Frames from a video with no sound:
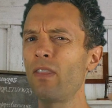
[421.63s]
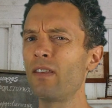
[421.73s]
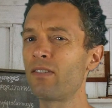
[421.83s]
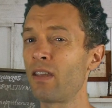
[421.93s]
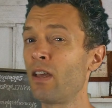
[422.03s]

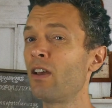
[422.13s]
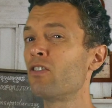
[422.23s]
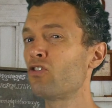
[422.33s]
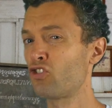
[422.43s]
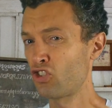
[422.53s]
this
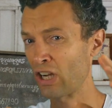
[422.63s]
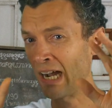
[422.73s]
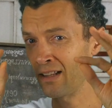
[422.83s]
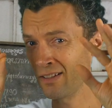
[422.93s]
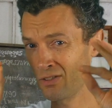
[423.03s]

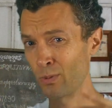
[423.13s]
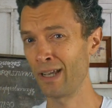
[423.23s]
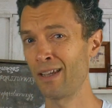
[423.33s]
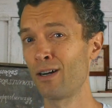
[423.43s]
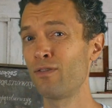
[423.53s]
childish
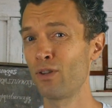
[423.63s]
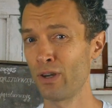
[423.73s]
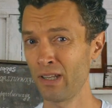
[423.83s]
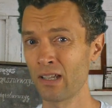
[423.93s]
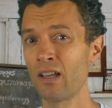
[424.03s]
way of
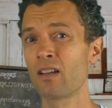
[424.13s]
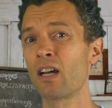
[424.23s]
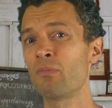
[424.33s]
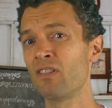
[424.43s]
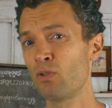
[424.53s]
learning
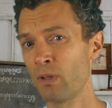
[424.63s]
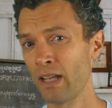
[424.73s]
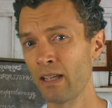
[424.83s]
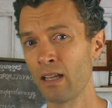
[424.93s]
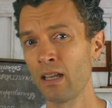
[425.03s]
comes into
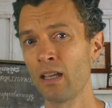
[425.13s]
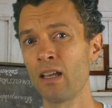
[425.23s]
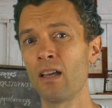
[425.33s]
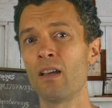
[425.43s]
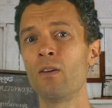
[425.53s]
play.
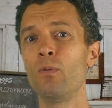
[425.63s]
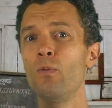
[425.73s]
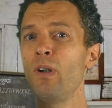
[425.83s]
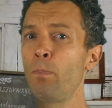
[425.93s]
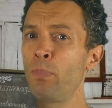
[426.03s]

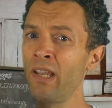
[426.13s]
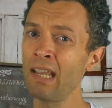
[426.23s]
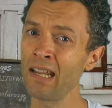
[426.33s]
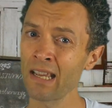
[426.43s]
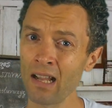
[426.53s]

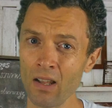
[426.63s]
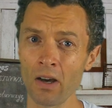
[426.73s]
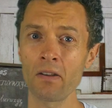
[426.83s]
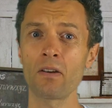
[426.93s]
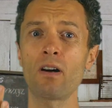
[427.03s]
Repeating a
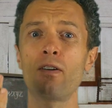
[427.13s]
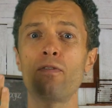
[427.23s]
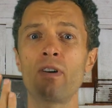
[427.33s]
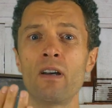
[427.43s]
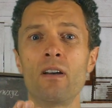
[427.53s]
lot
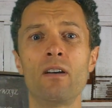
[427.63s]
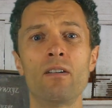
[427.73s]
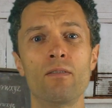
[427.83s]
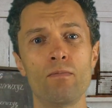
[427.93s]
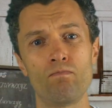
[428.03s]
of
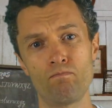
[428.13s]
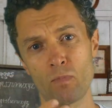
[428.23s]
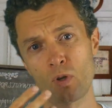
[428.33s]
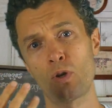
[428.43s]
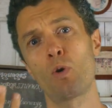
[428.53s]

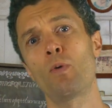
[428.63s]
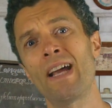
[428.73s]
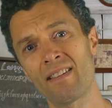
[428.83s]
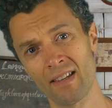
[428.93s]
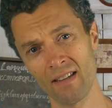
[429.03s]

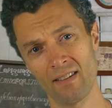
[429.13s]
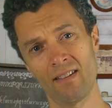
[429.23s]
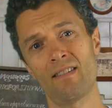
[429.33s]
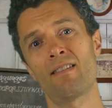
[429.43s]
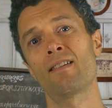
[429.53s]
correct
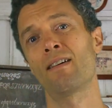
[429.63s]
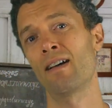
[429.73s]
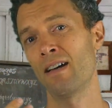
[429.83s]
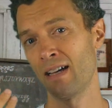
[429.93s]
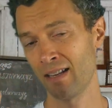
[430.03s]
sentences,
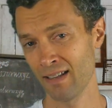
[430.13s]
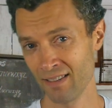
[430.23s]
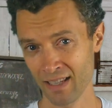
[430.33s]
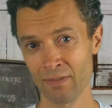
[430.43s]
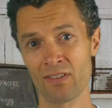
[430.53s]
at
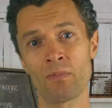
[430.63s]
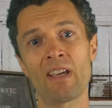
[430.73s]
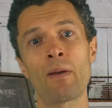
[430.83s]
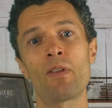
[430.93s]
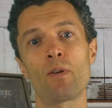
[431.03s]
least after some
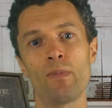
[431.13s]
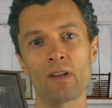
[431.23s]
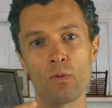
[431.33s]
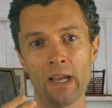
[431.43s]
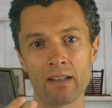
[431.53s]
time they will be
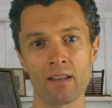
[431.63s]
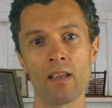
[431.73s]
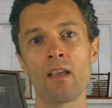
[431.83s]
correct.